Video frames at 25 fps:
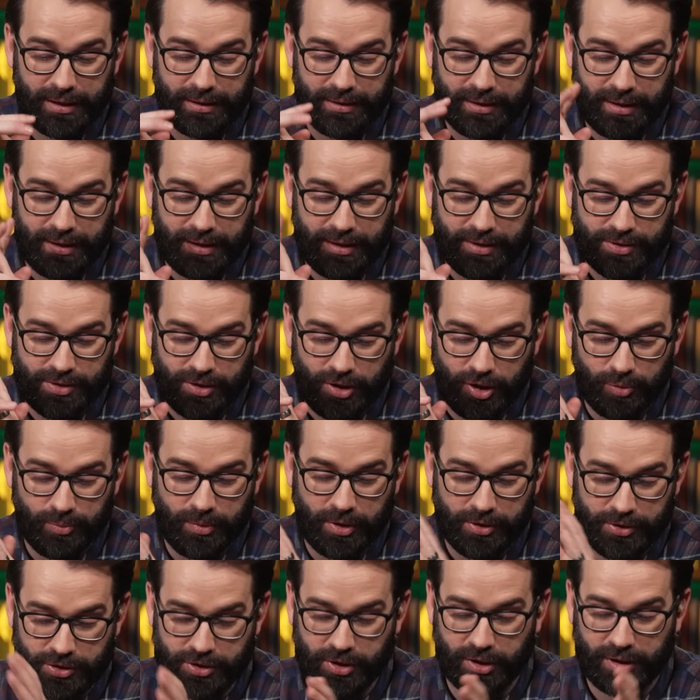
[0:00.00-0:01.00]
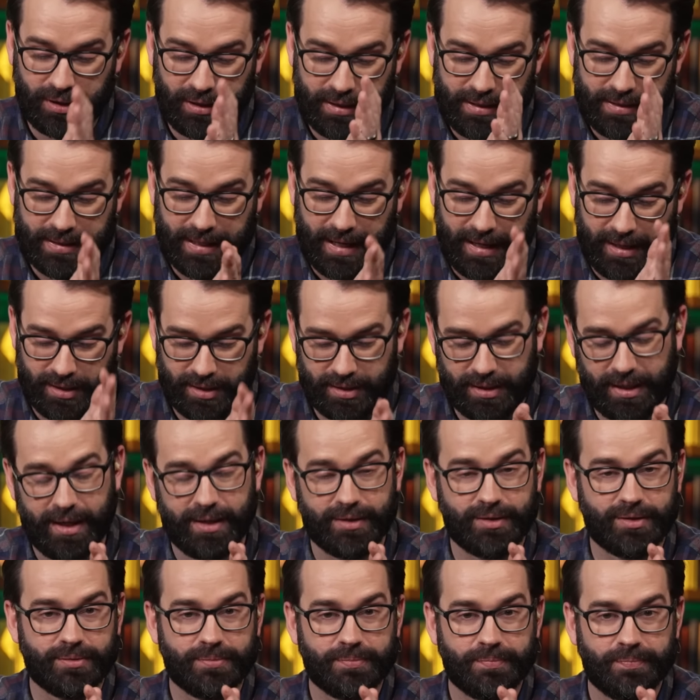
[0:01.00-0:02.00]
it is almost certainly not
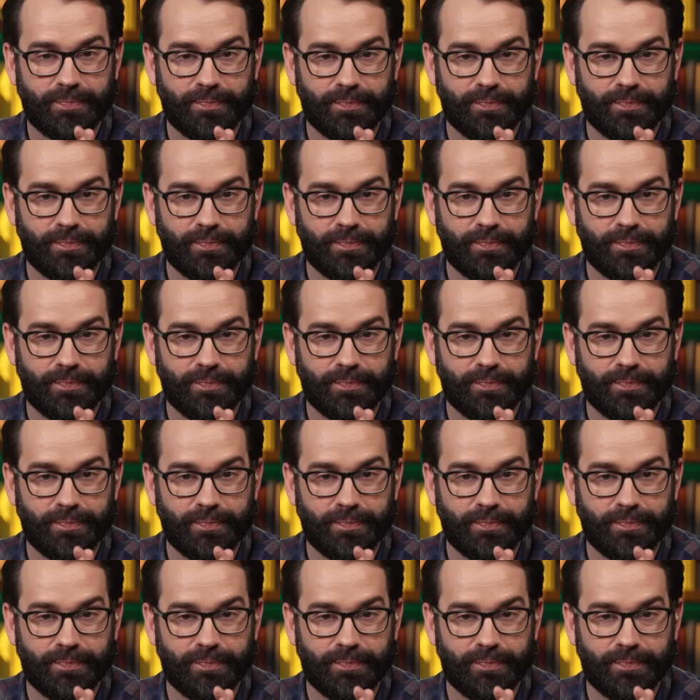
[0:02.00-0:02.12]
that.